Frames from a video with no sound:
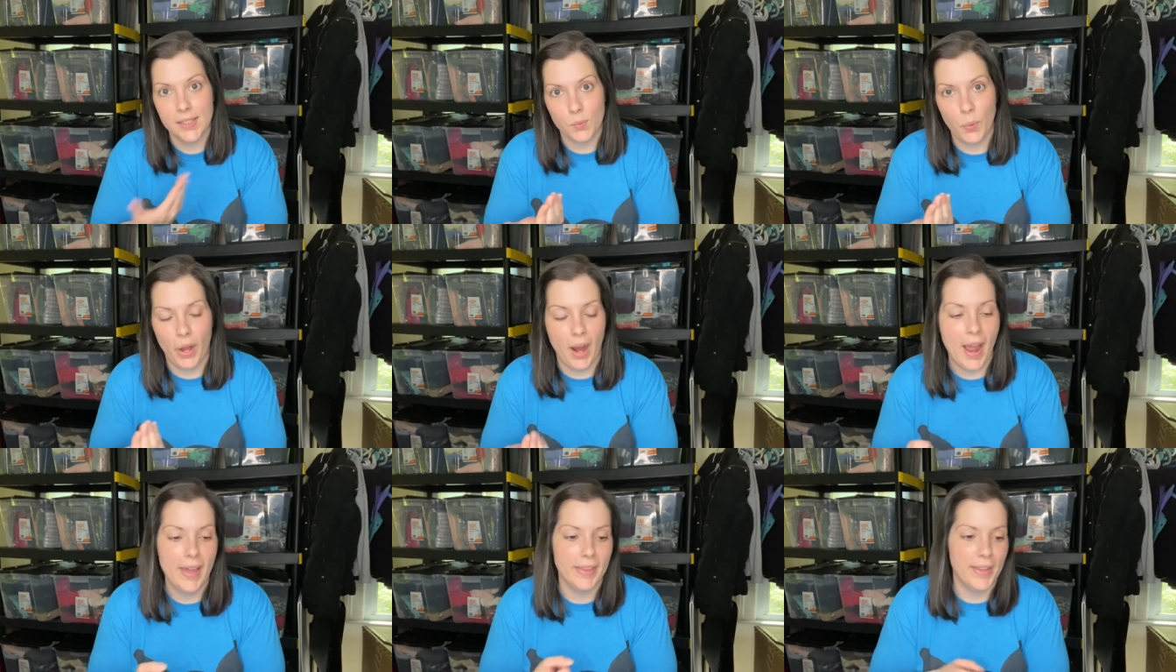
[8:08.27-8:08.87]
where
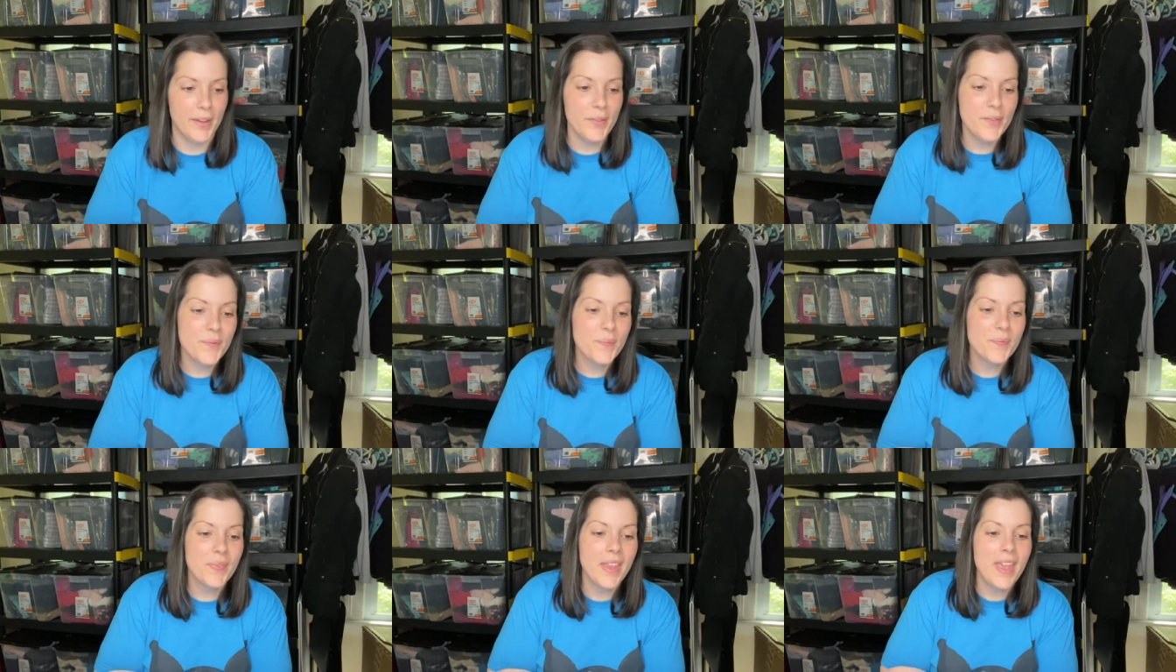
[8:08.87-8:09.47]
I live.
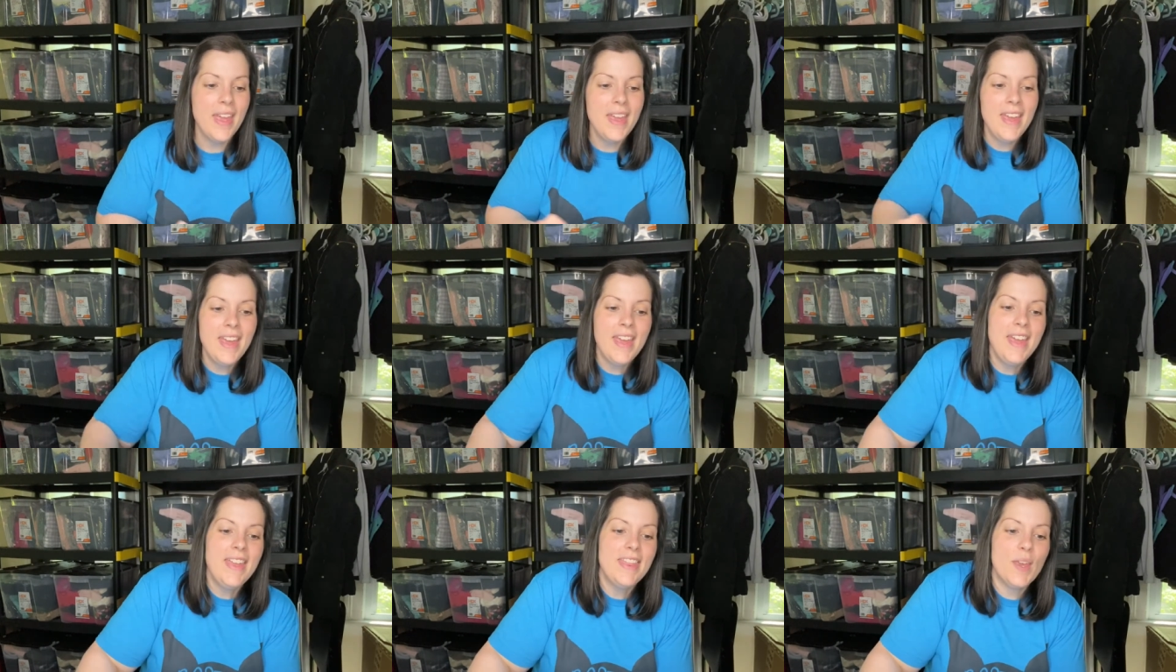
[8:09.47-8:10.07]

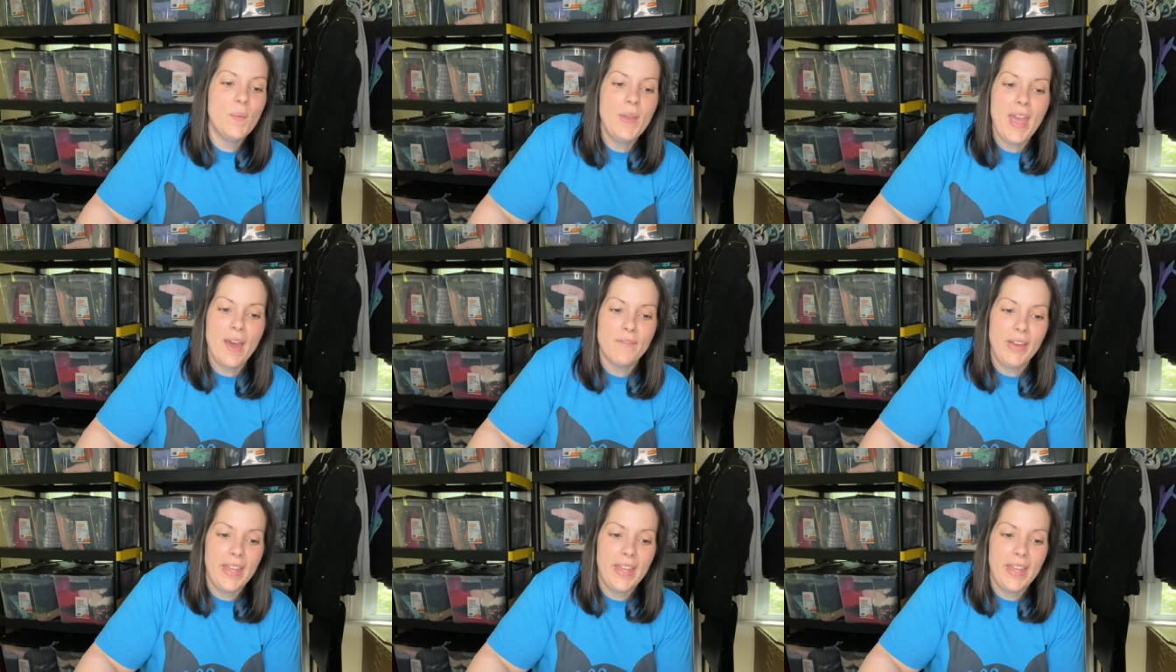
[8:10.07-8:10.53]
Then we have a